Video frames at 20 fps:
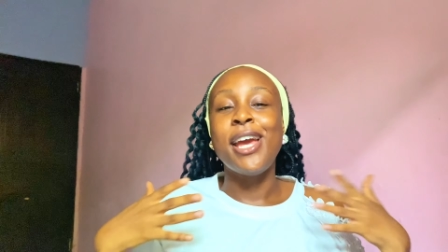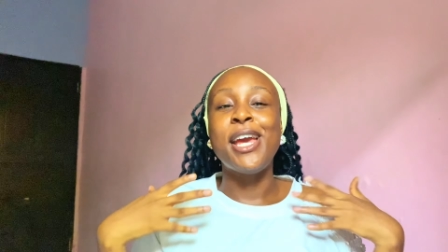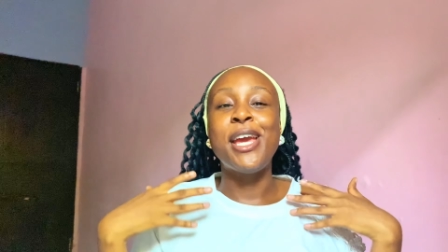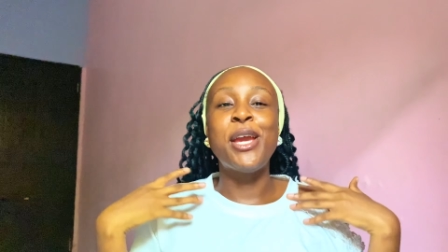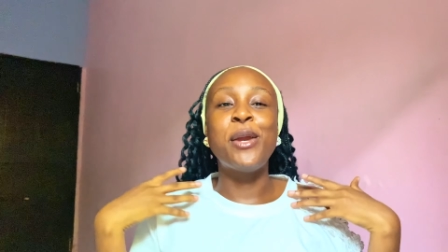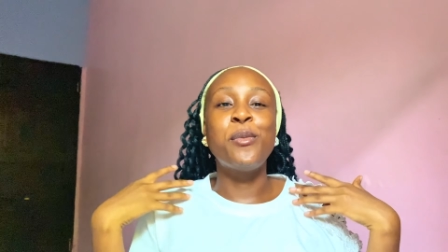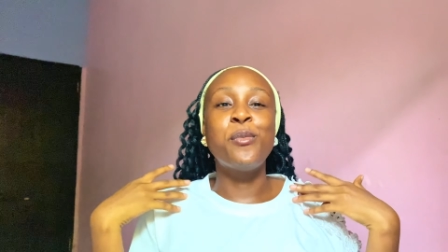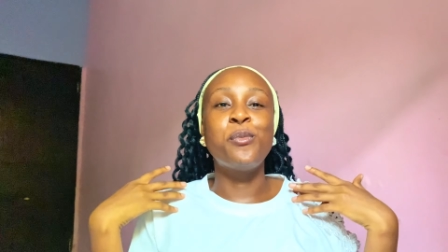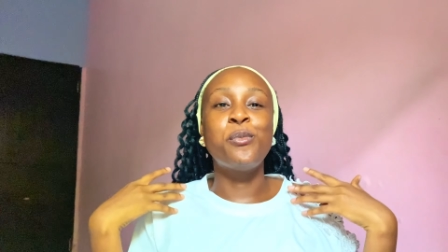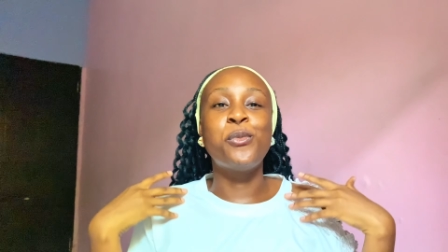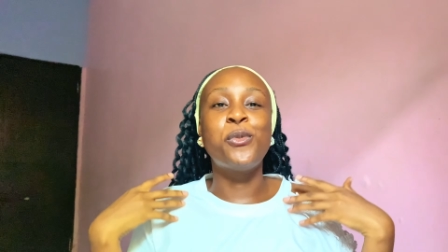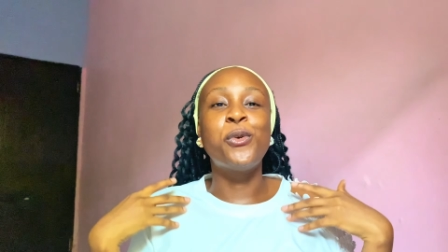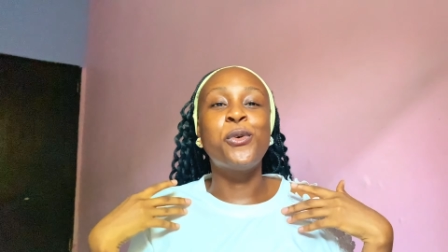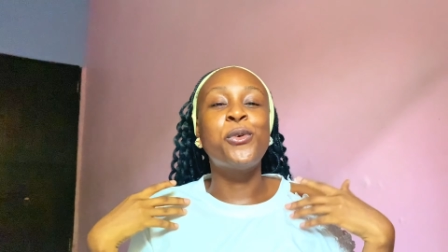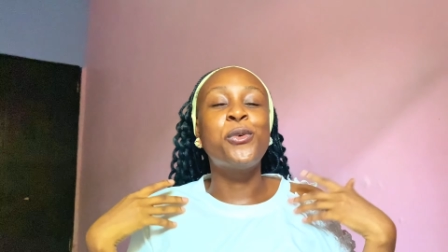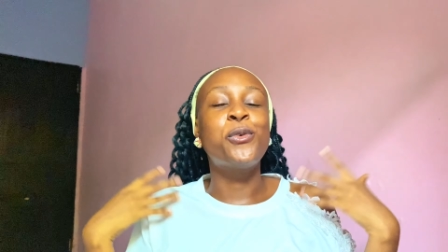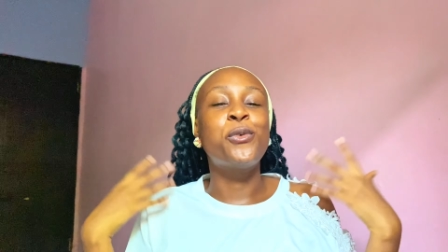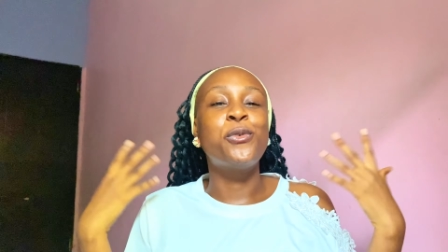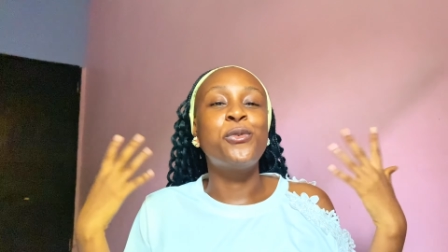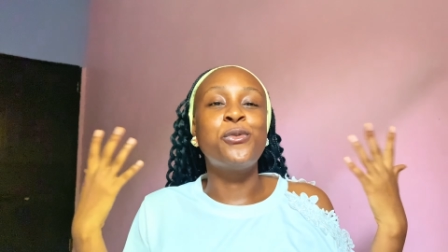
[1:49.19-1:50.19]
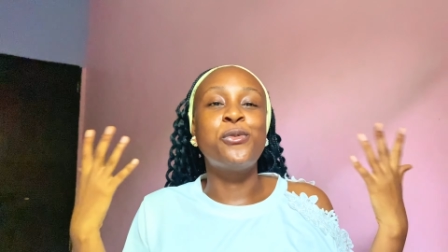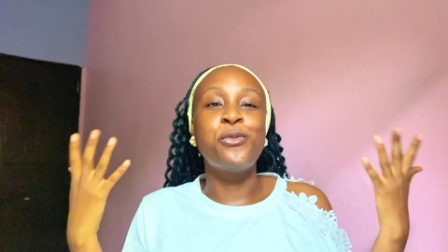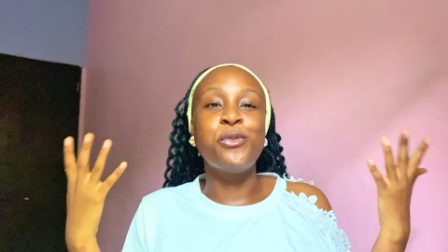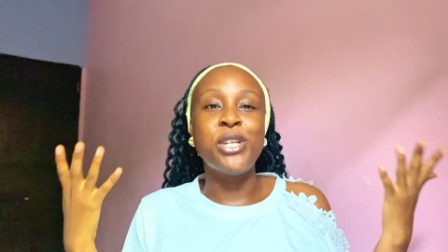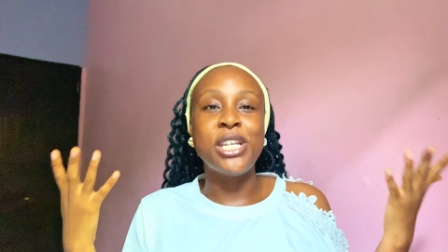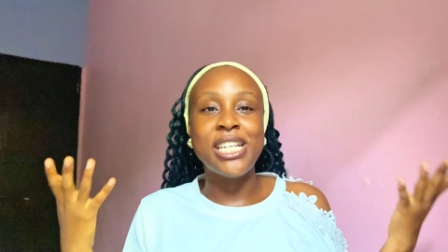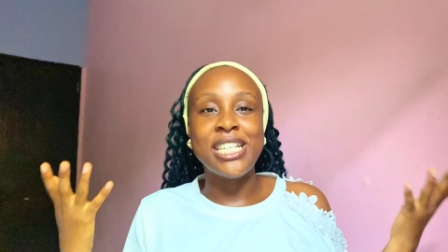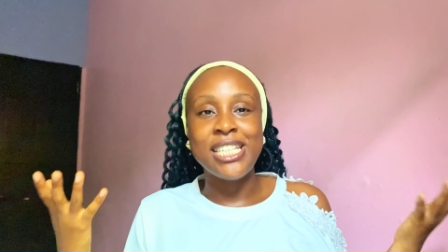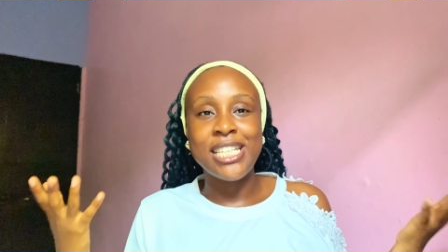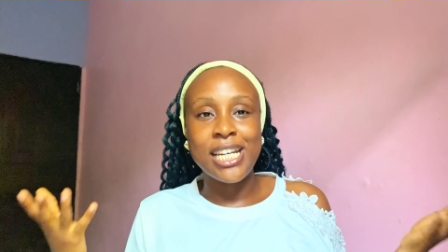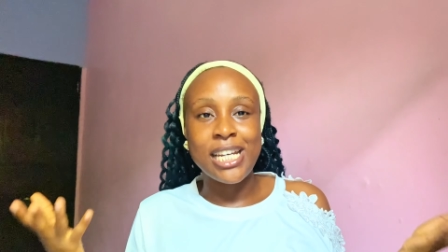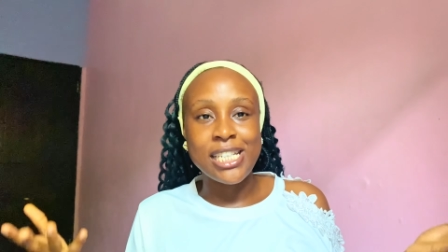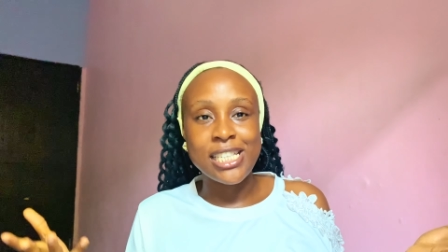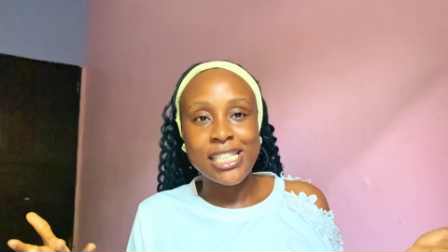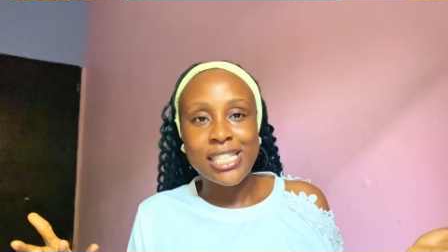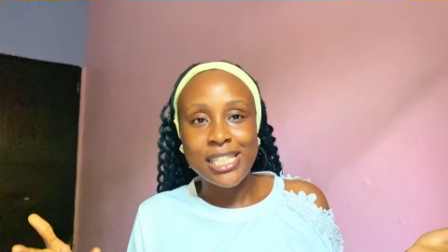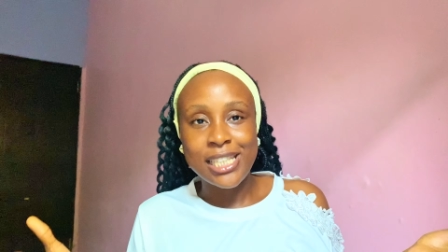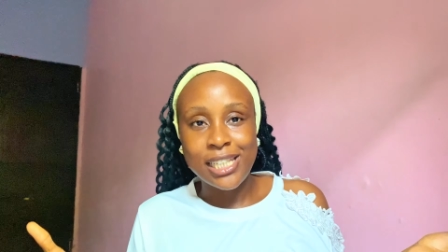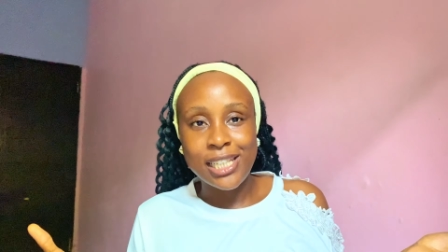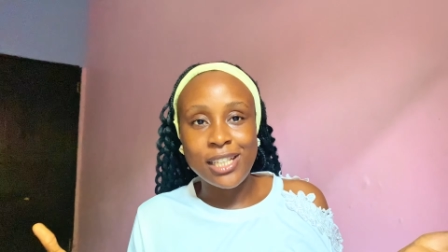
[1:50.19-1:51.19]
a more radiant
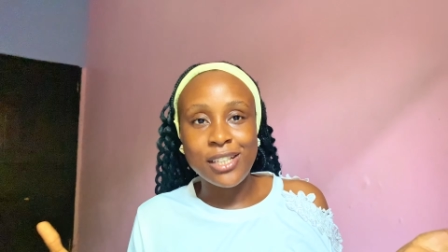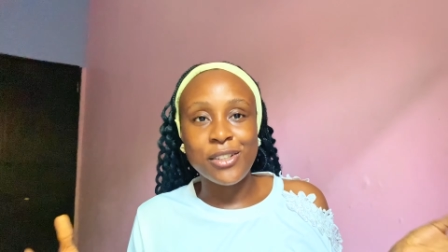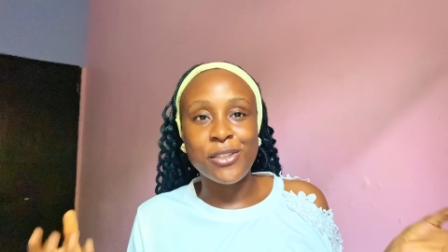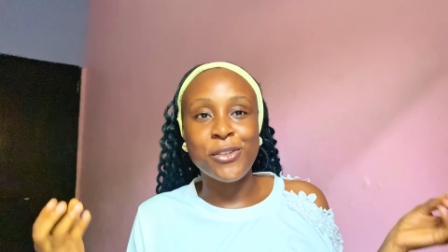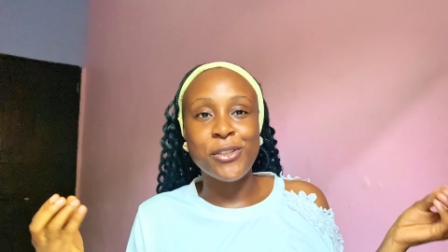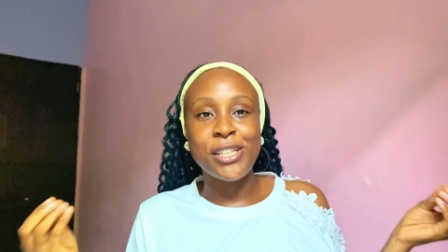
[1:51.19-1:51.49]
skin.